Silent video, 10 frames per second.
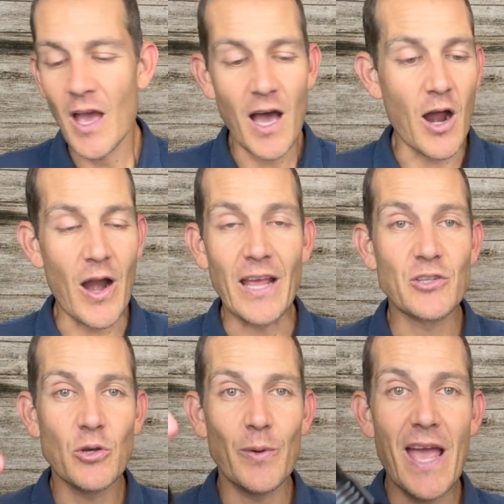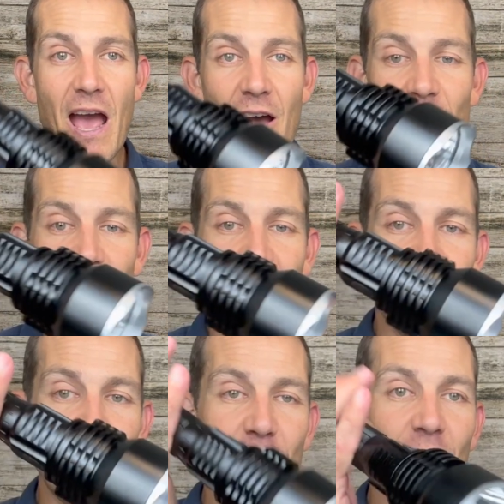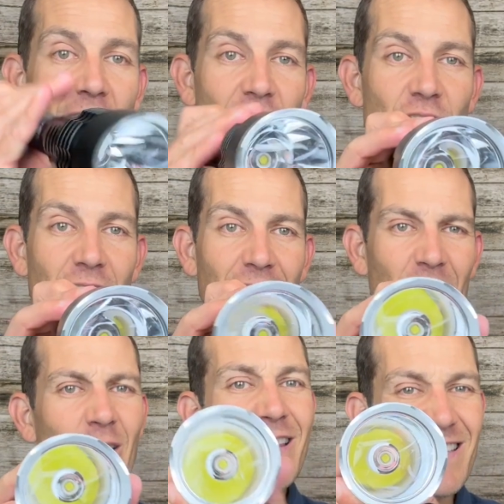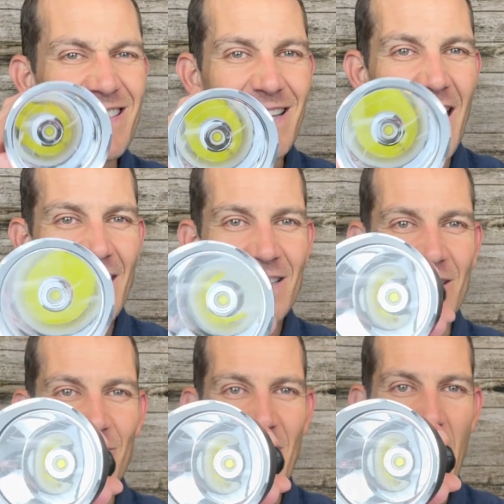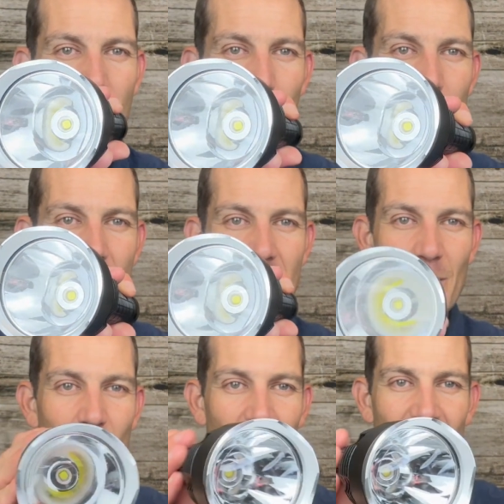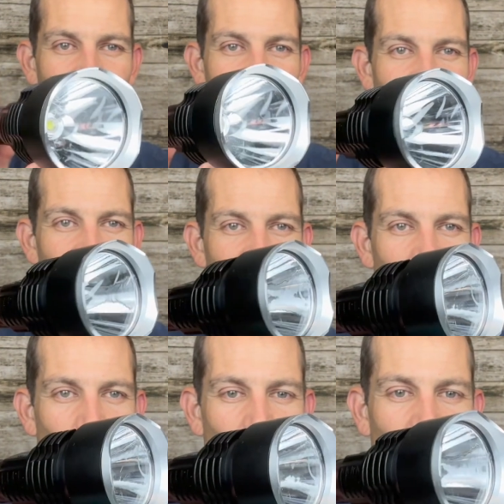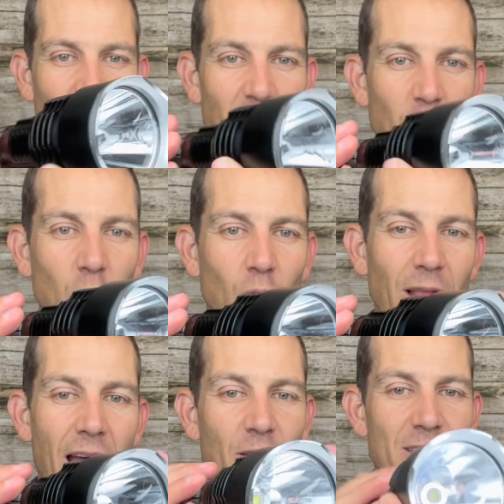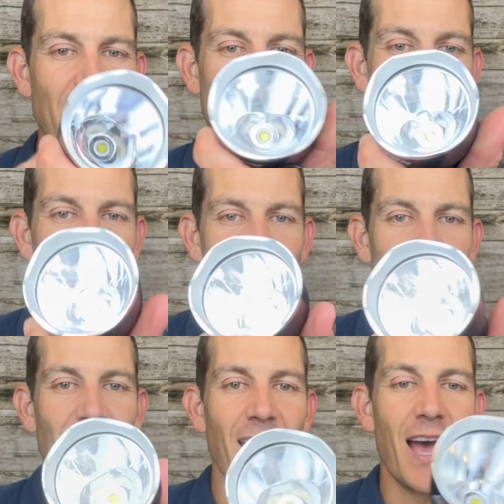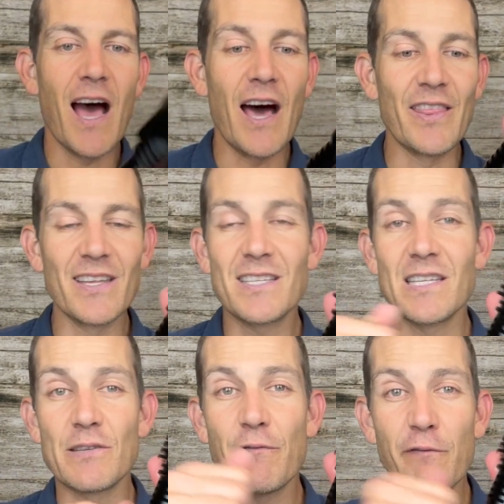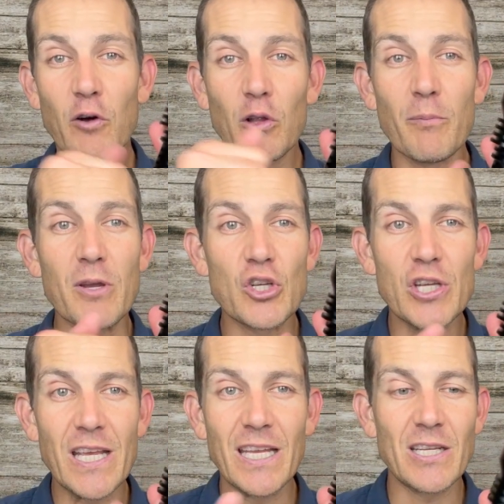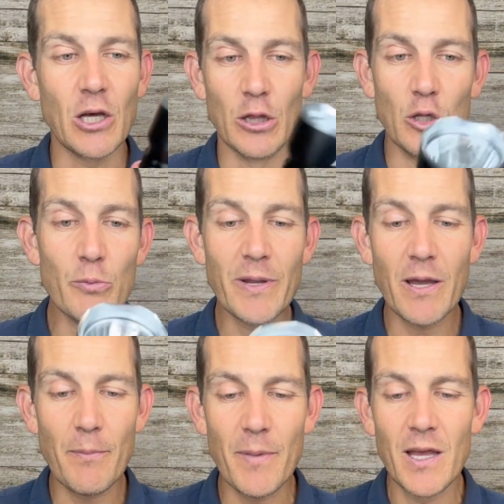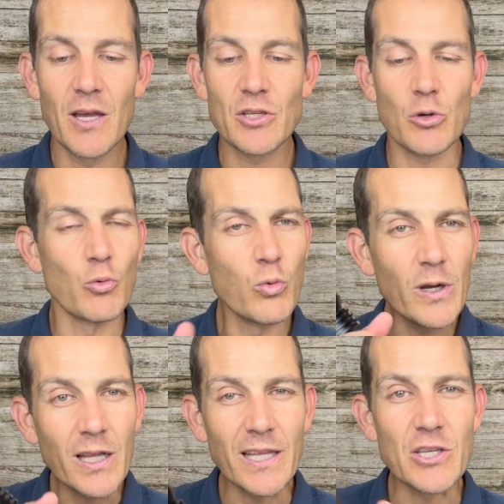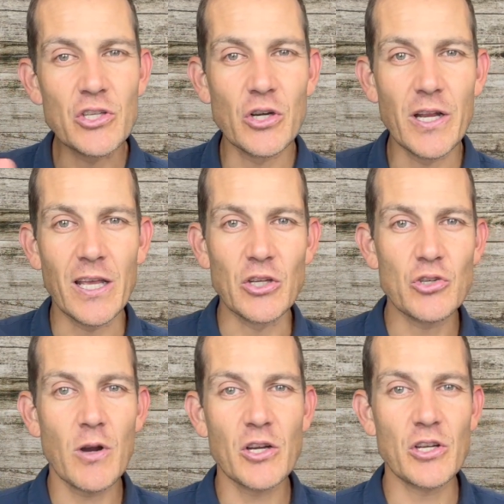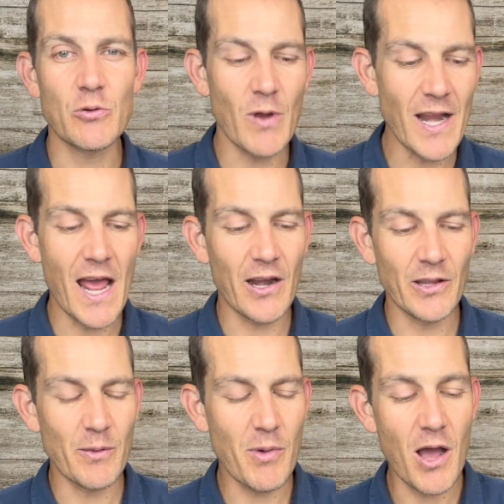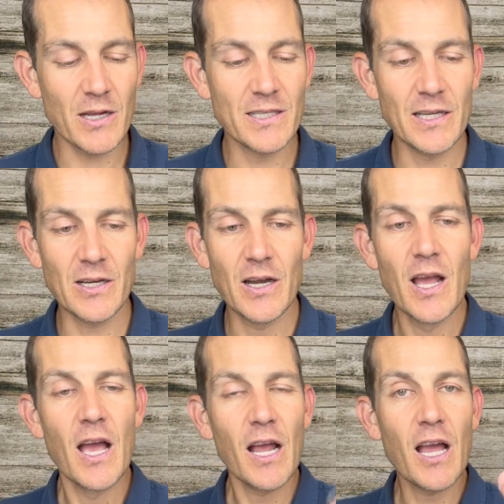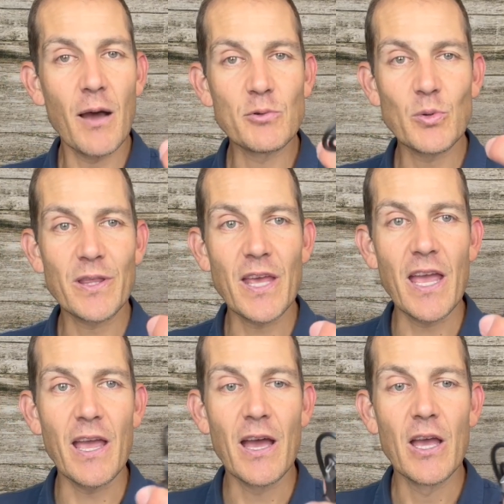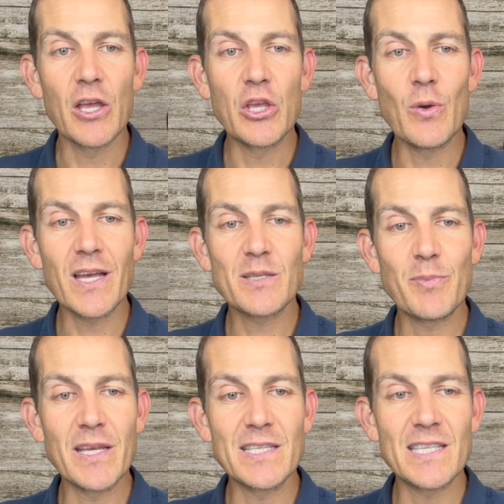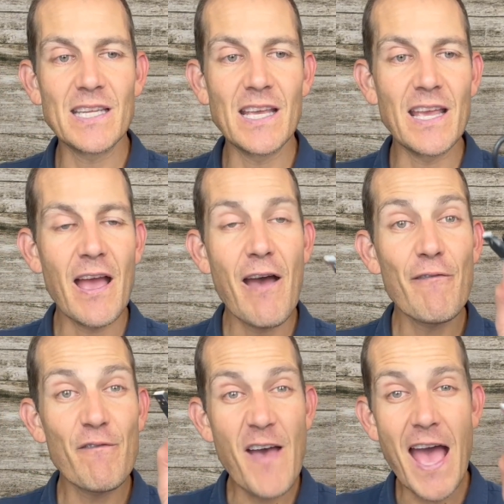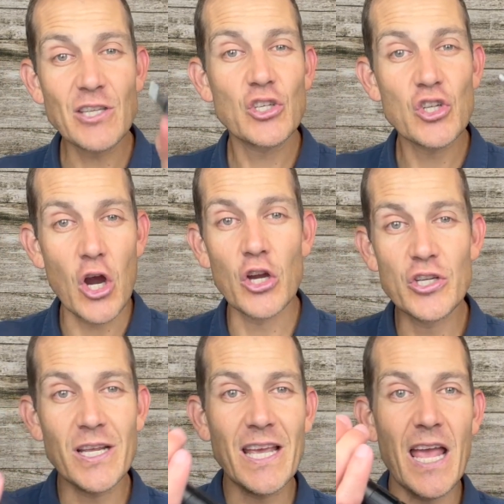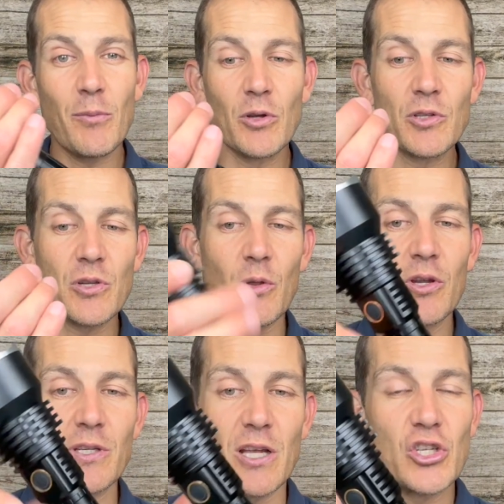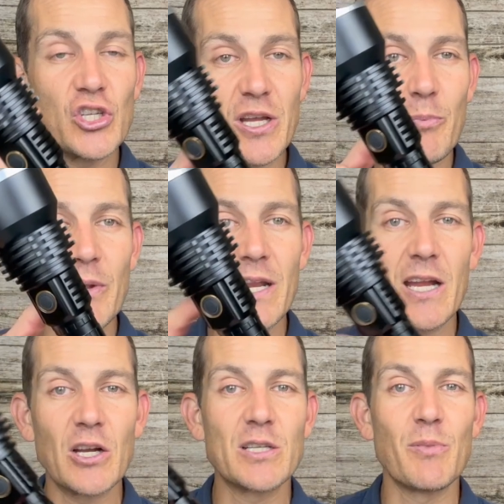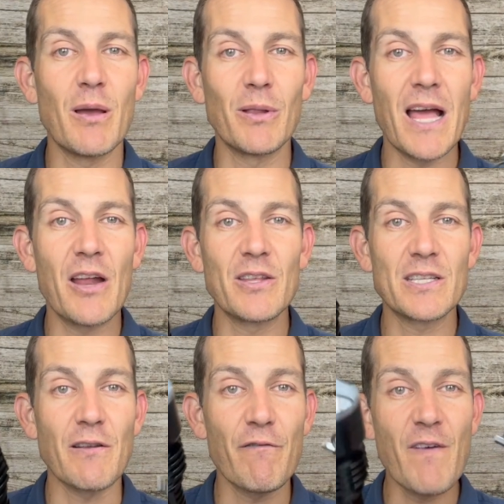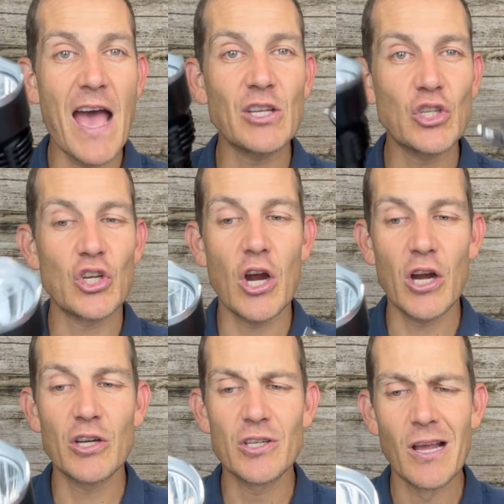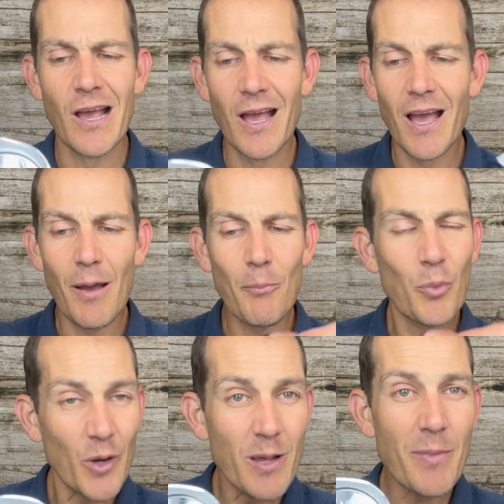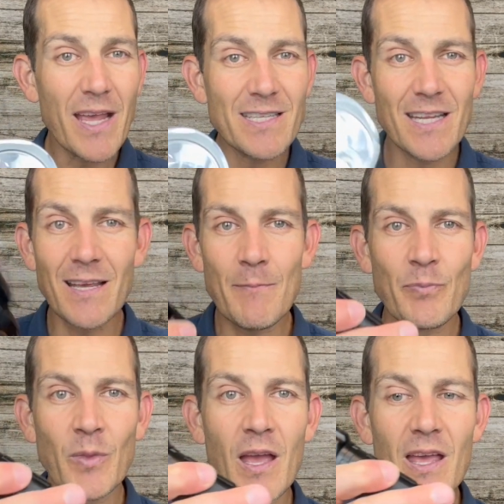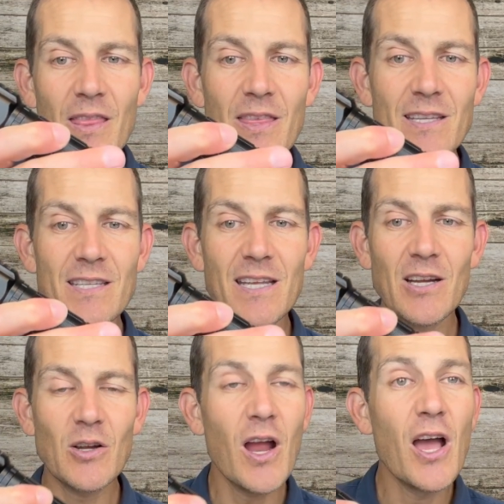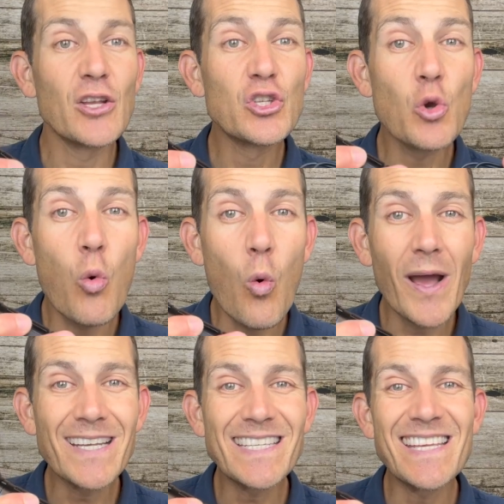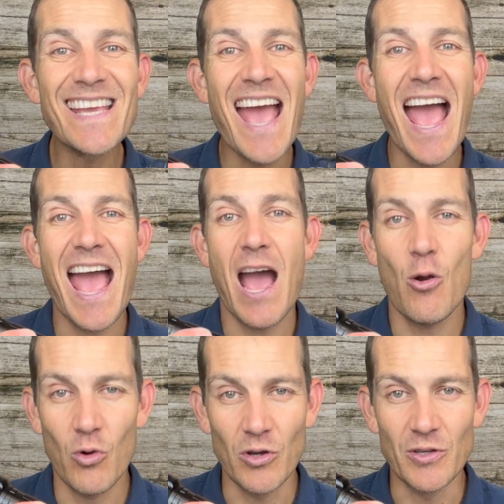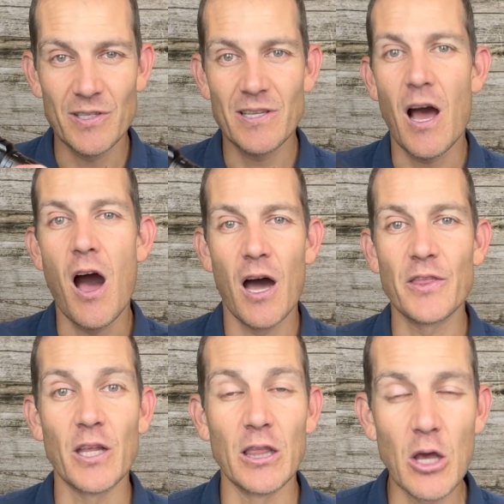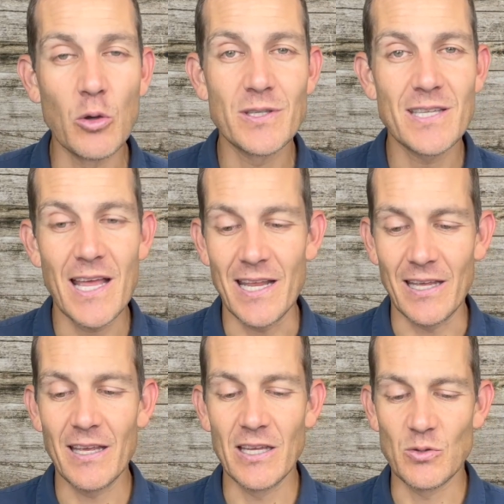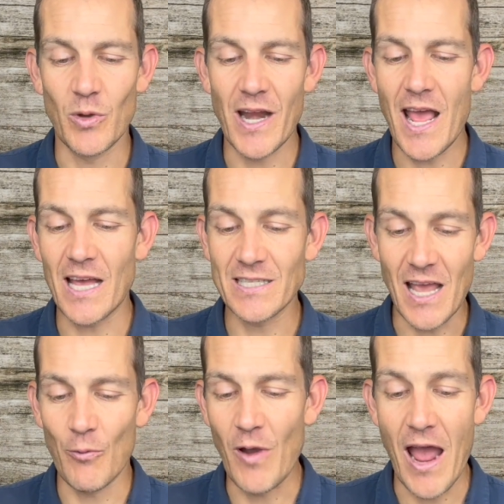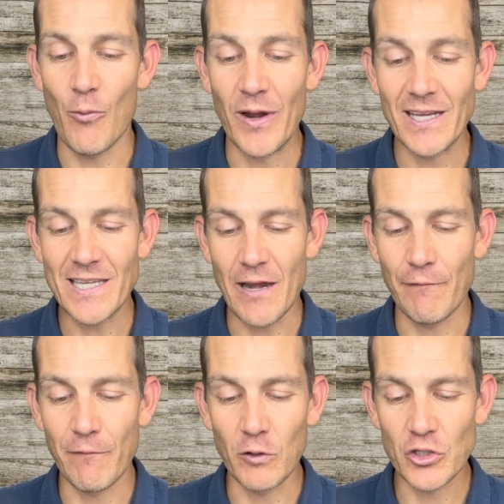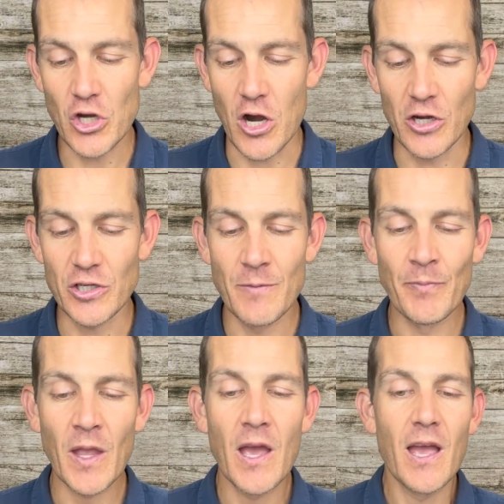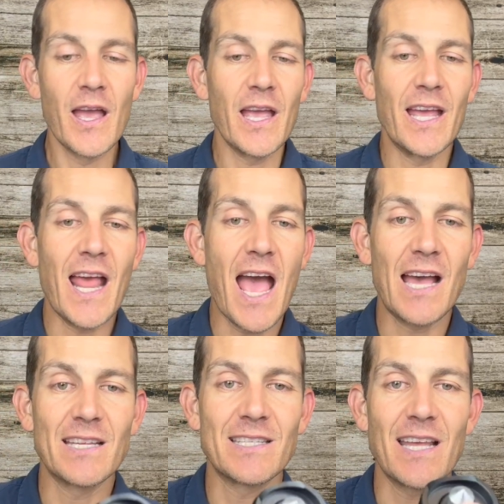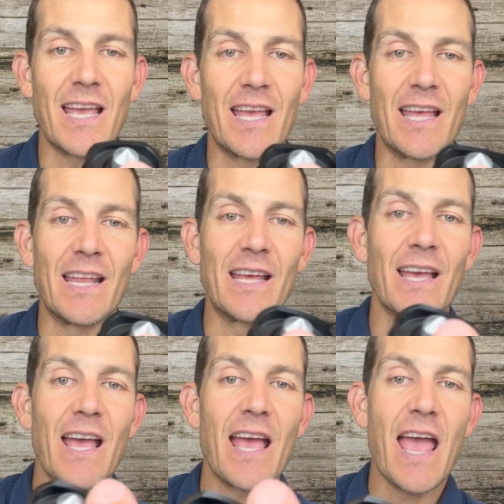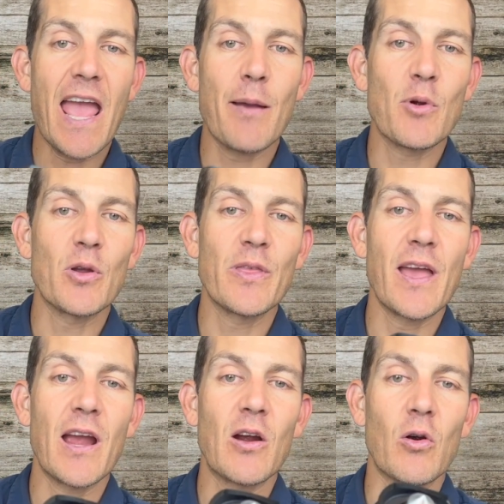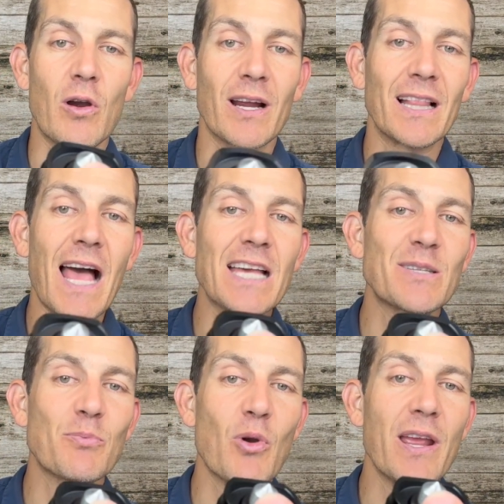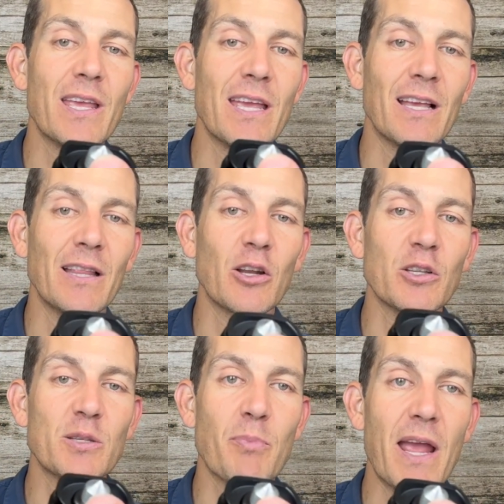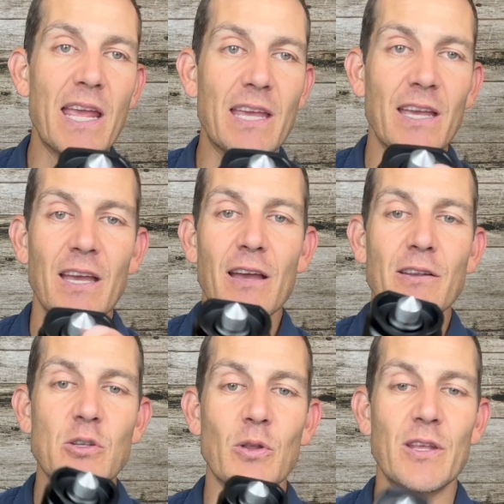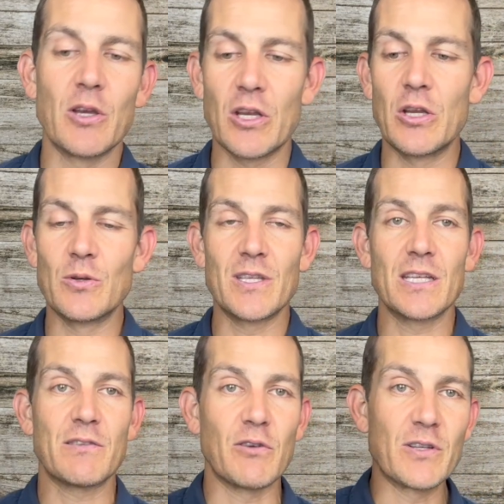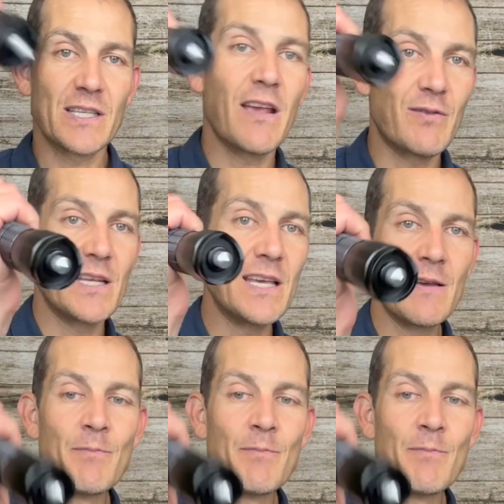All right, so we have the flashlight. Look at the size of that beam. That is a really cool housing on it. This is full machined aluminum, so really sturdy construction right out of the box here. Comes with a USB-C fast charging cable, so there's a chip in here to be able to allow this to fast charge. Pretty amazing. This here, 20 hours on the low setting is what it has when it's at a full charge. It has a hammer there or a glass breaking little spike so that you can use this for safety.